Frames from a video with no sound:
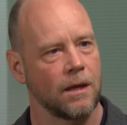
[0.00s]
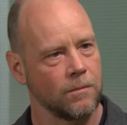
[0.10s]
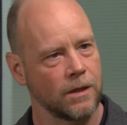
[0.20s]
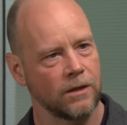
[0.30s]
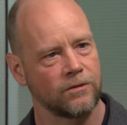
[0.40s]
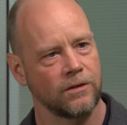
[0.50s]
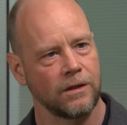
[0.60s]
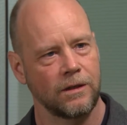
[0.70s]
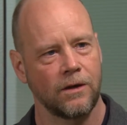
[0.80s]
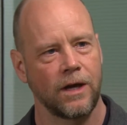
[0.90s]
Because
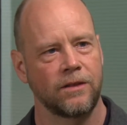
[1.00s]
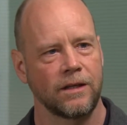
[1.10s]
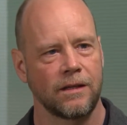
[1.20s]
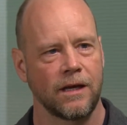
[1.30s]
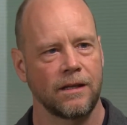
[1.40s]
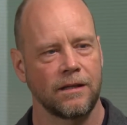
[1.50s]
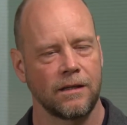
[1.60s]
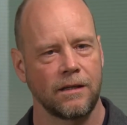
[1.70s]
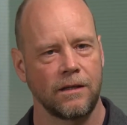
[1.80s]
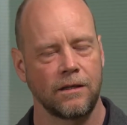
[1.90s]
I think that
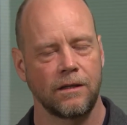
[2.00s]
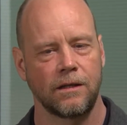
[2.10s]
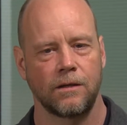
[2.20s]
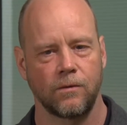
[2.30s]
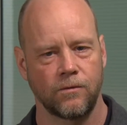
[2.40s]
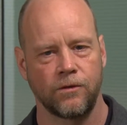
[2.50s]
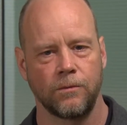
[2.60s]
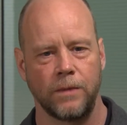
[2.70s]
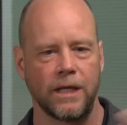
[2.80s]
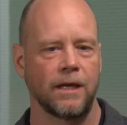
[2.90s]
for
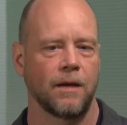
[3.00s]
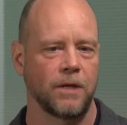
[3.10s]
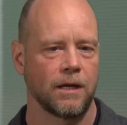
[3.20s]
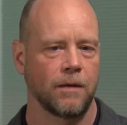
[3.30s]
me, I mean,